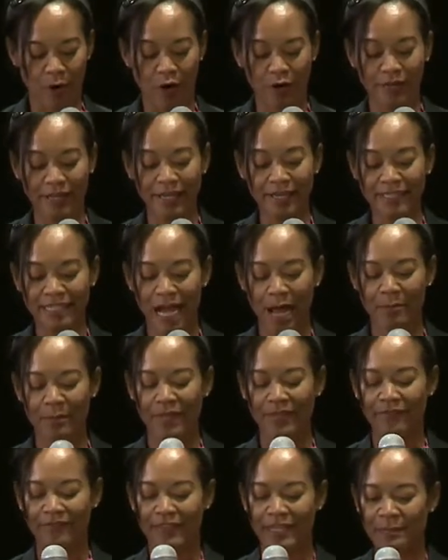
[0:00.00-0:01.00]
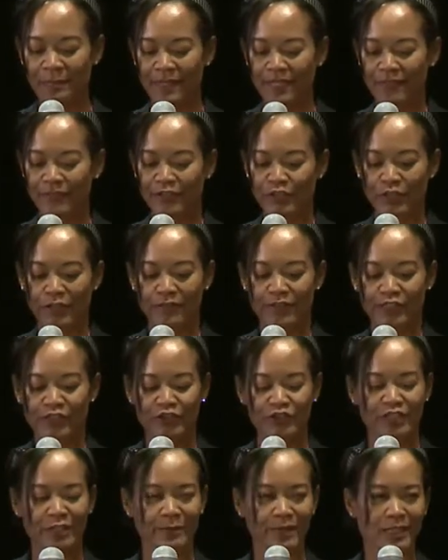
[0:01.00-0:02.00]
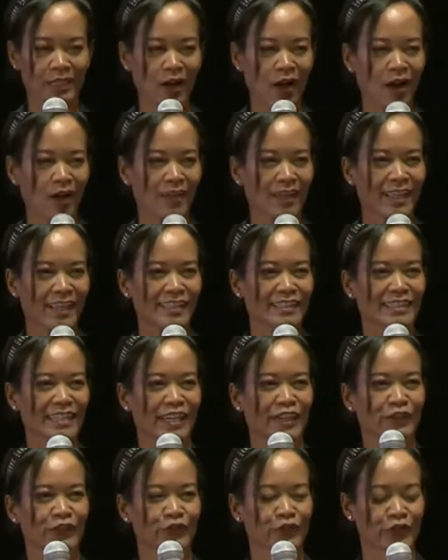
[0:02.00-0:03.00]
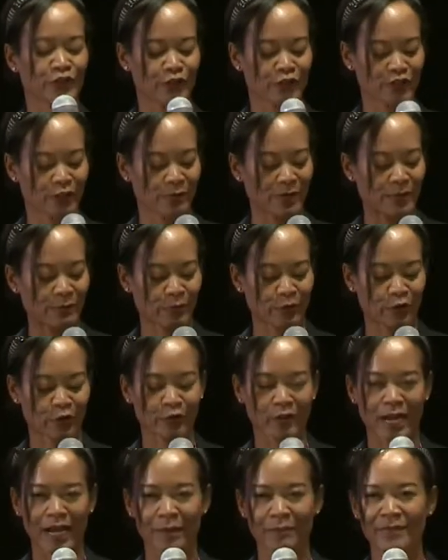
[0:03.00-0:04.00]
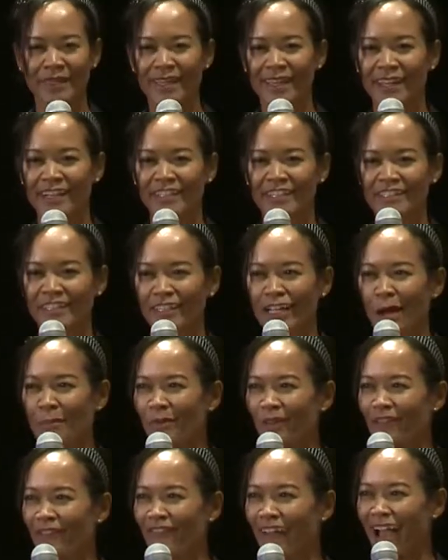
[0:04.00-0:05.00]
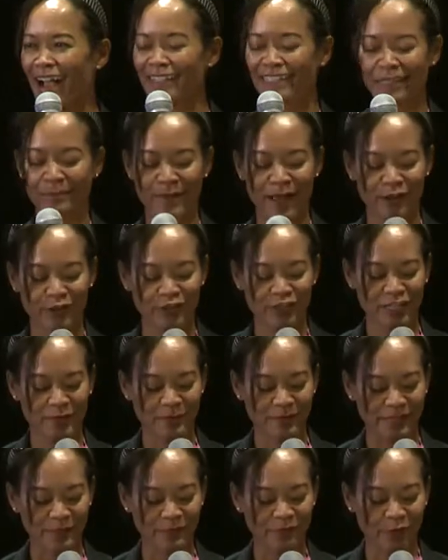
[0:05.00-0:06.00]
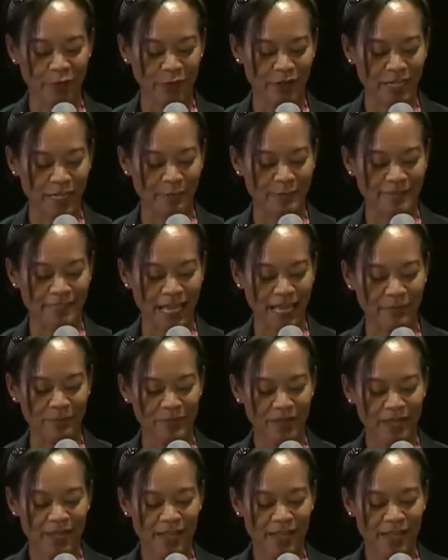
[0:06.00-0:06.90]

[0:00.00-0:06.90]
our incoming VP of Service, Jimmy Collins, introduce our main program. Just a couple of facts about Jimmy before he comes up.